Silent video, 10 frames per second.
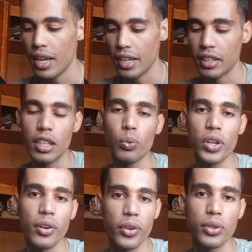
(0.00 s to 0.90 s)
Indeed,
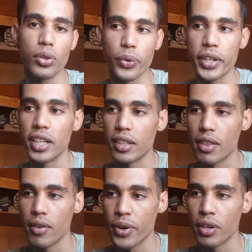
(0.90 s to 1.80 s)
we are going to create
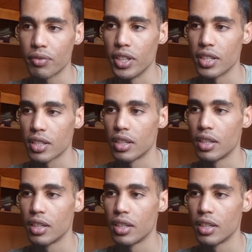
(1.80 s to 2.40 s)
3 of these.